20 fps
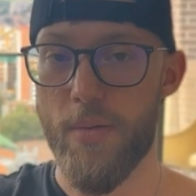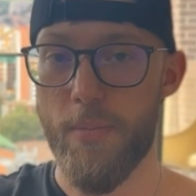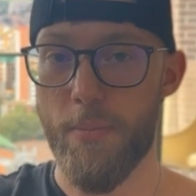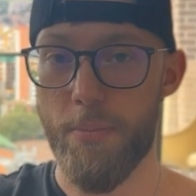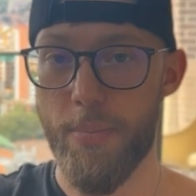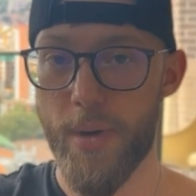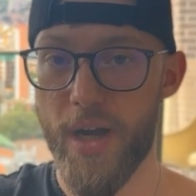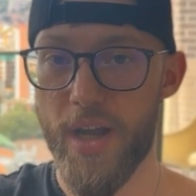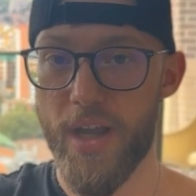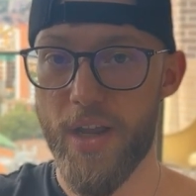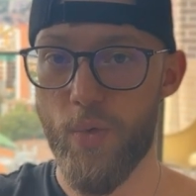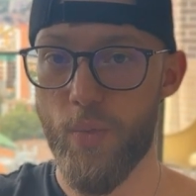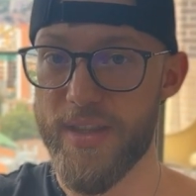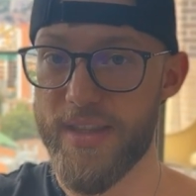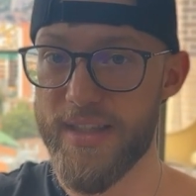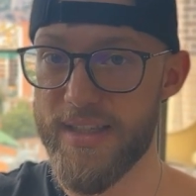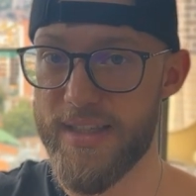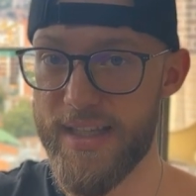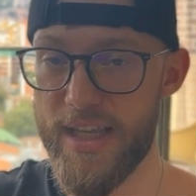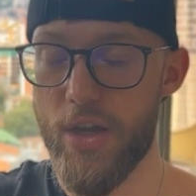But with
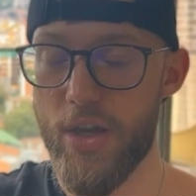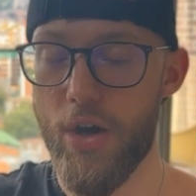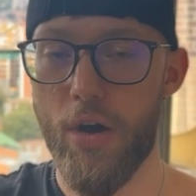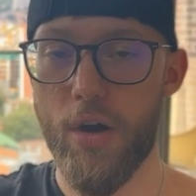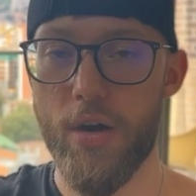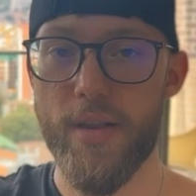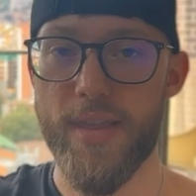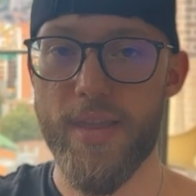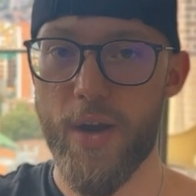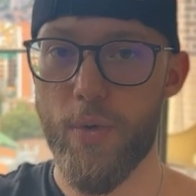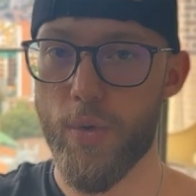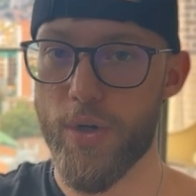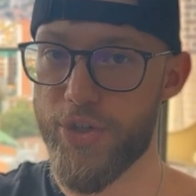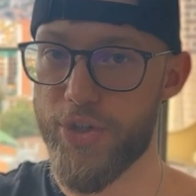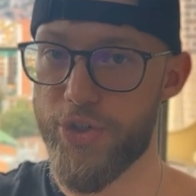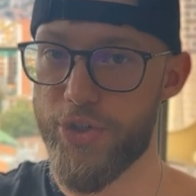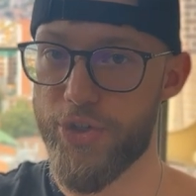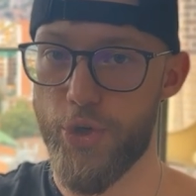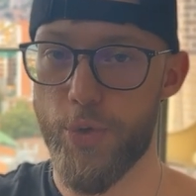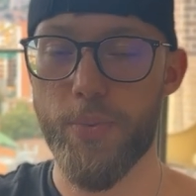the DR, that
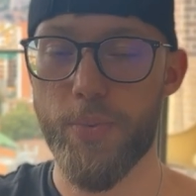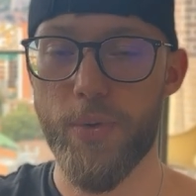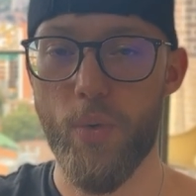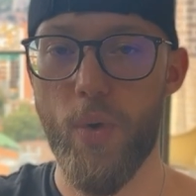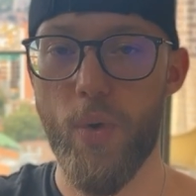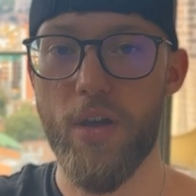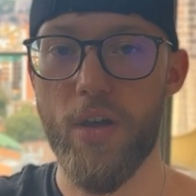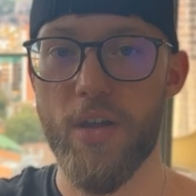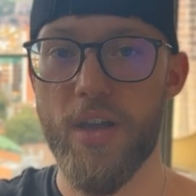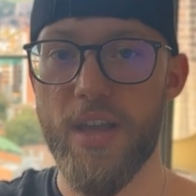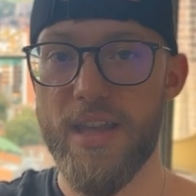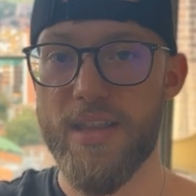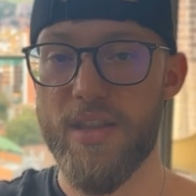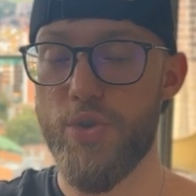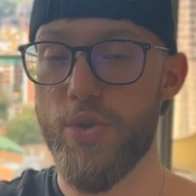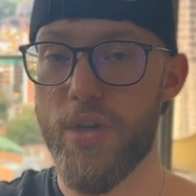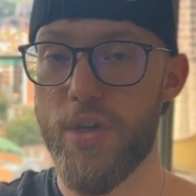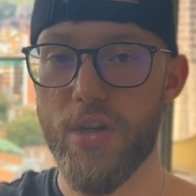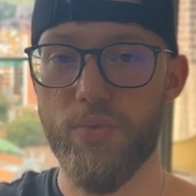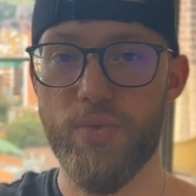works super well. Then
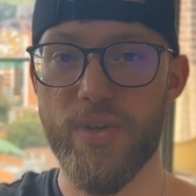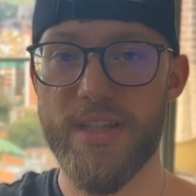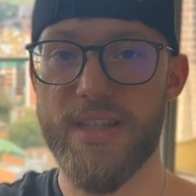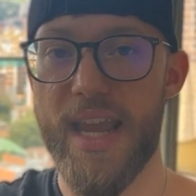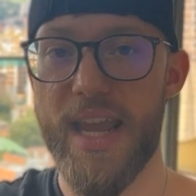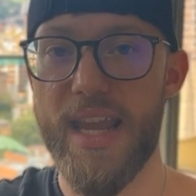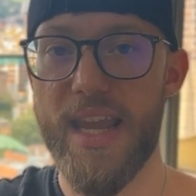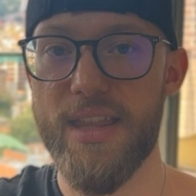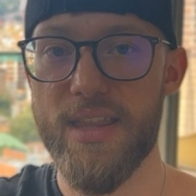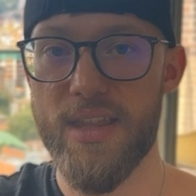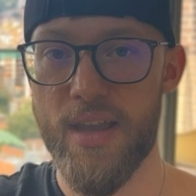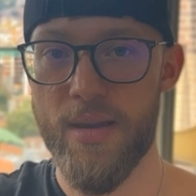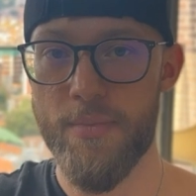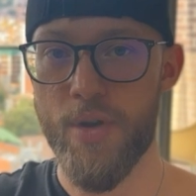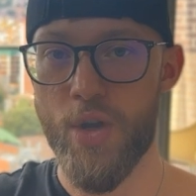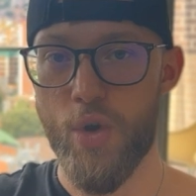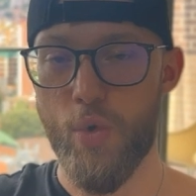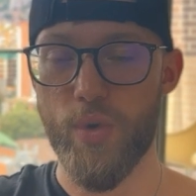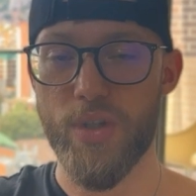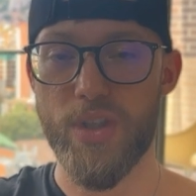you can retain them
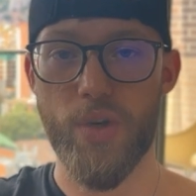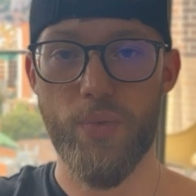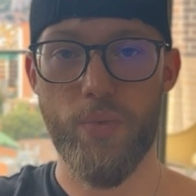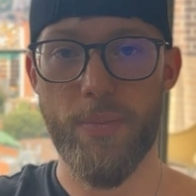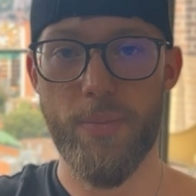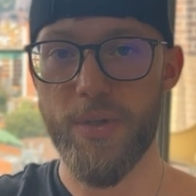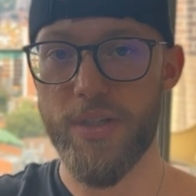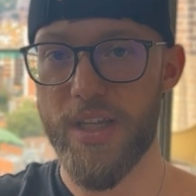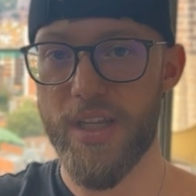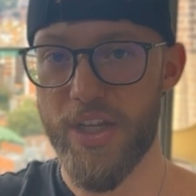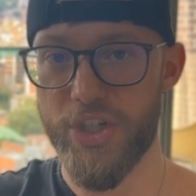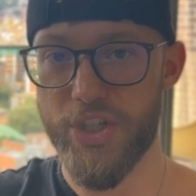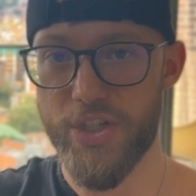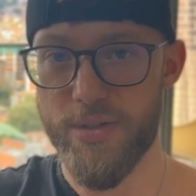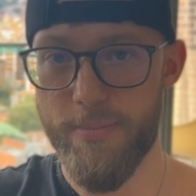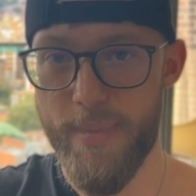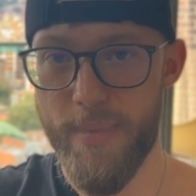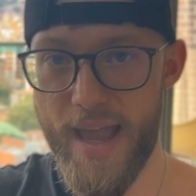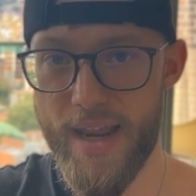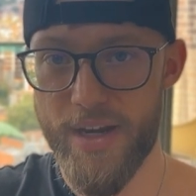with the
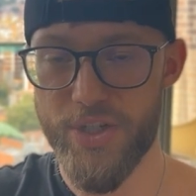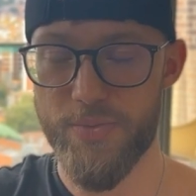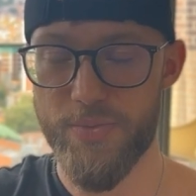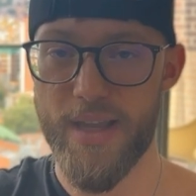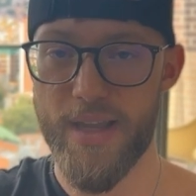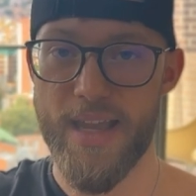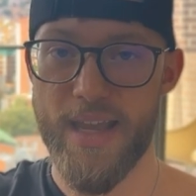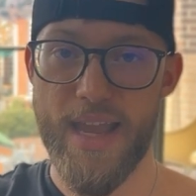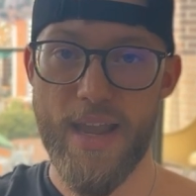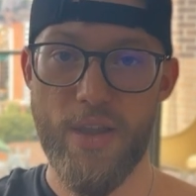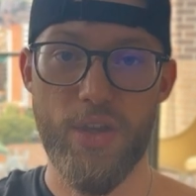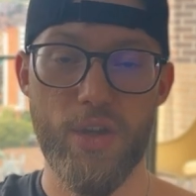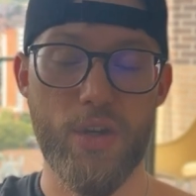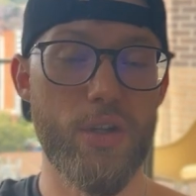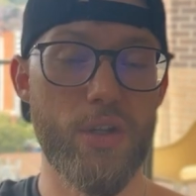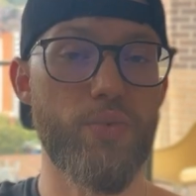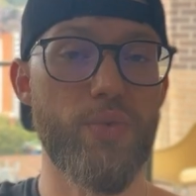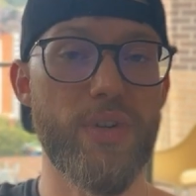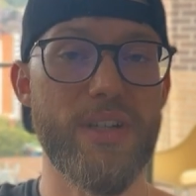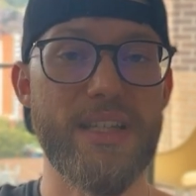reputation management. You
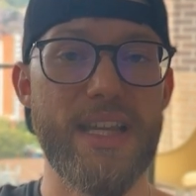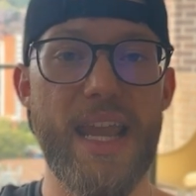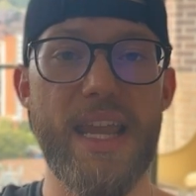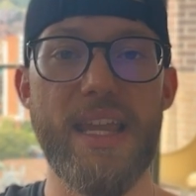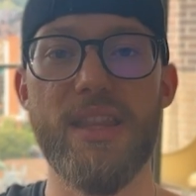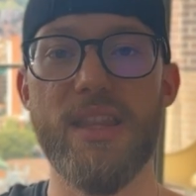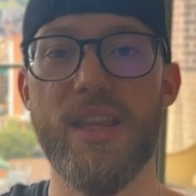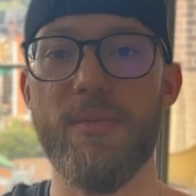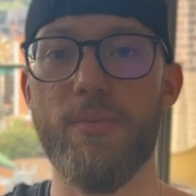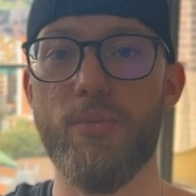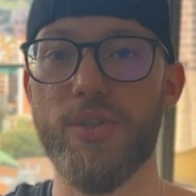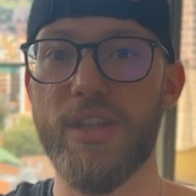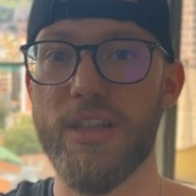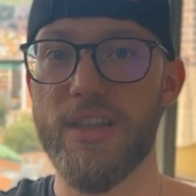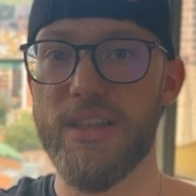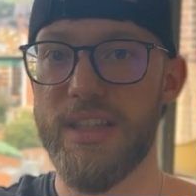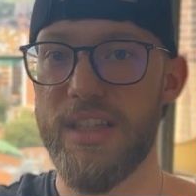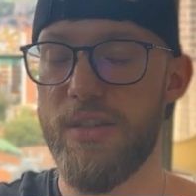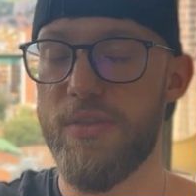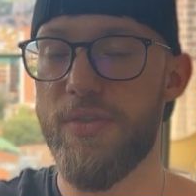can retain them with the
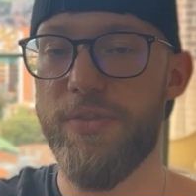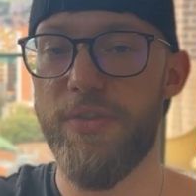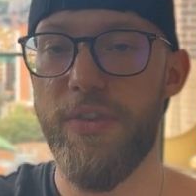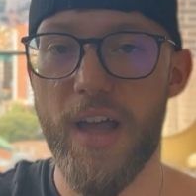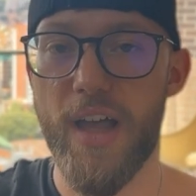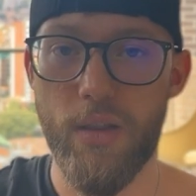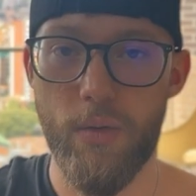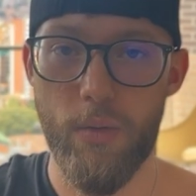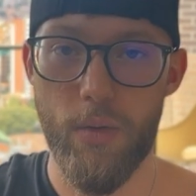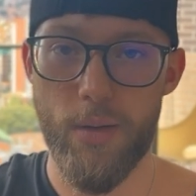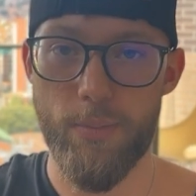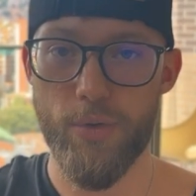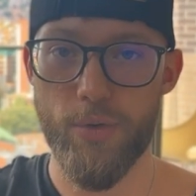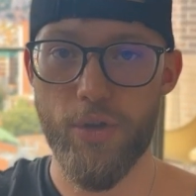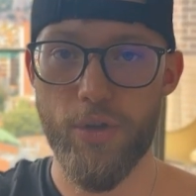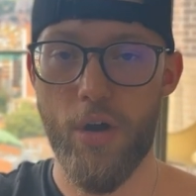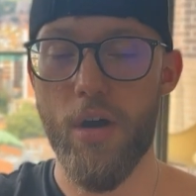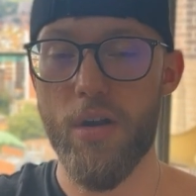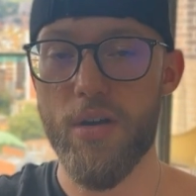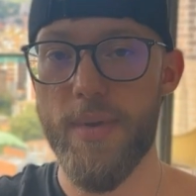lead follow-up, with
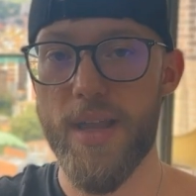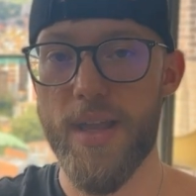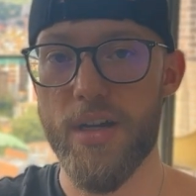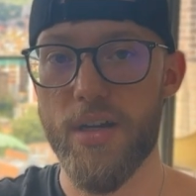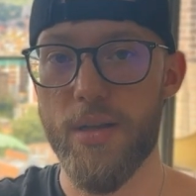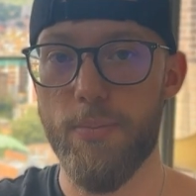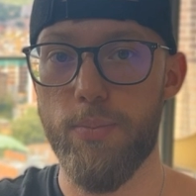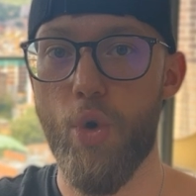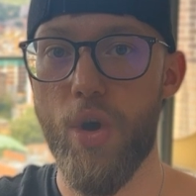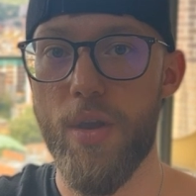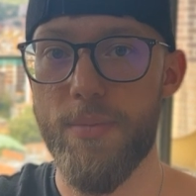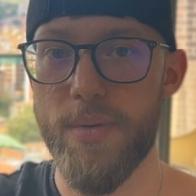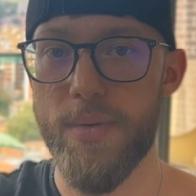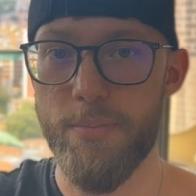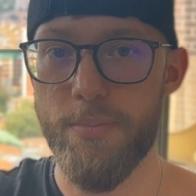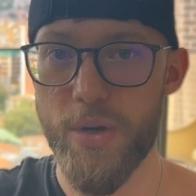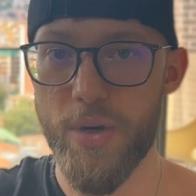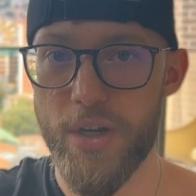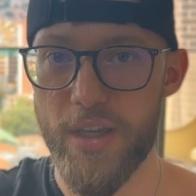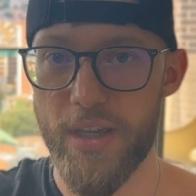automated
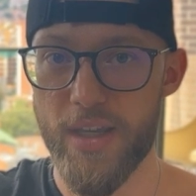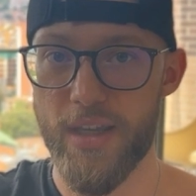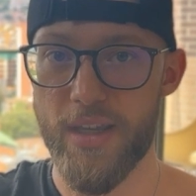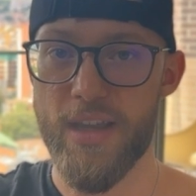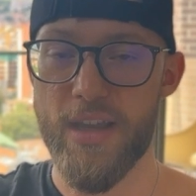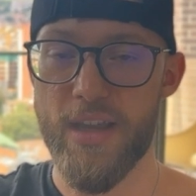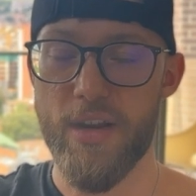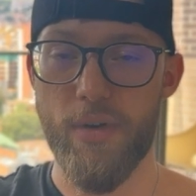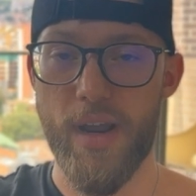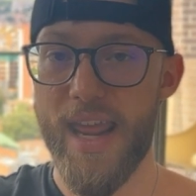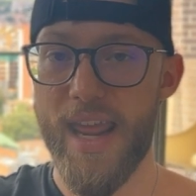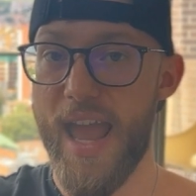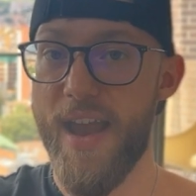appointment booking, right?